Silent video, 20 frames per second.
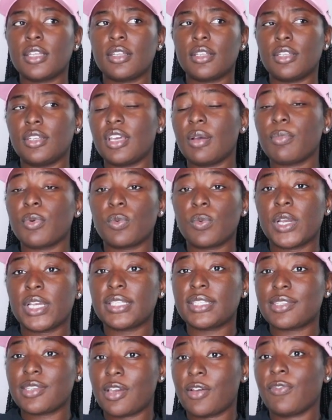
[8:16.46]
Number one,
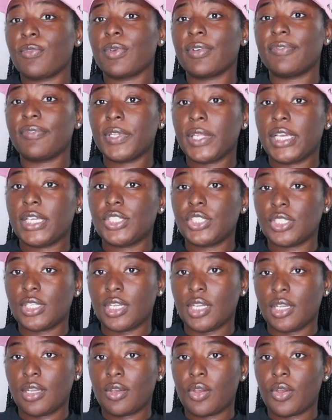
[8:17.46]

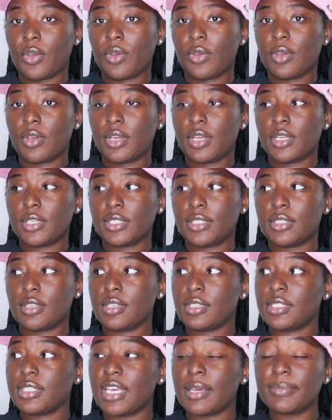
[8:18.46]
self-reflection.
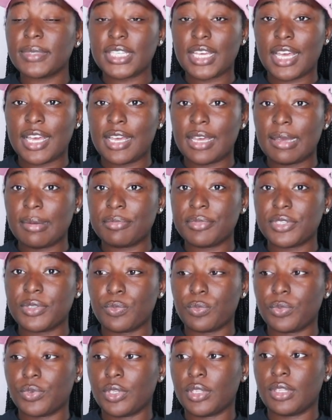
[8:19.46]
Sometimes
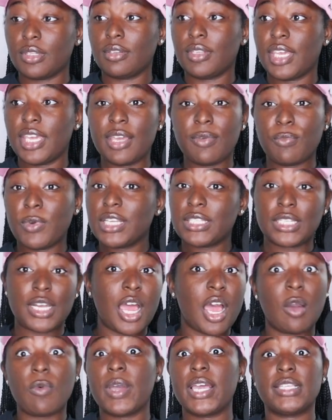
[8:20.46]
it wasn't
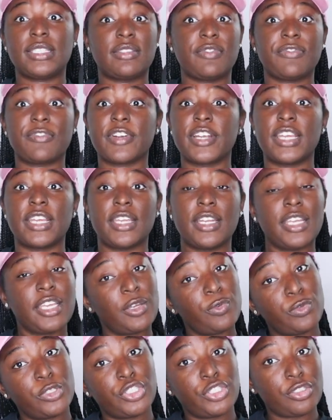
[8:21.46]
always the friend. It
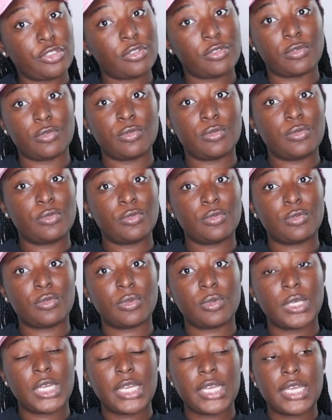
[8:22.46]
was you.
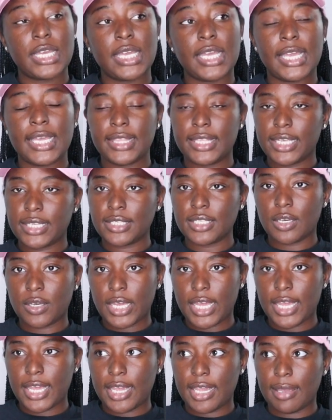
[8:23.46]
And that's
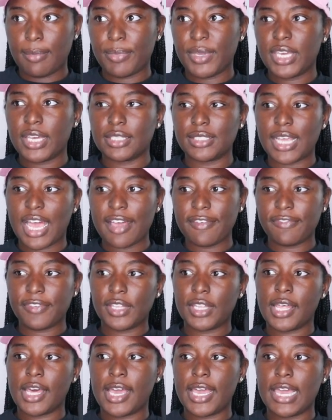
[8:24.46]
okay, because I
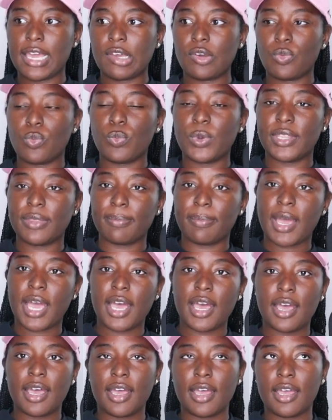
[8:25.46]
feel like with
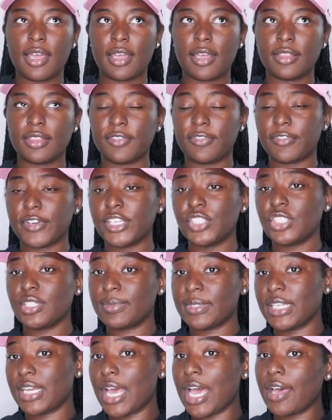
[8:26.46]
my, the
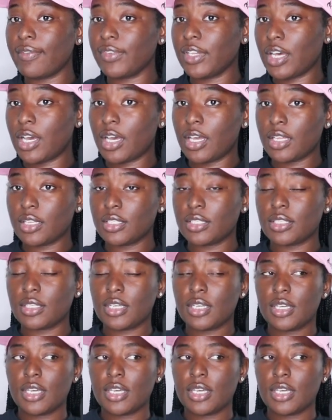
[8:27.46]
friendships that I've lost,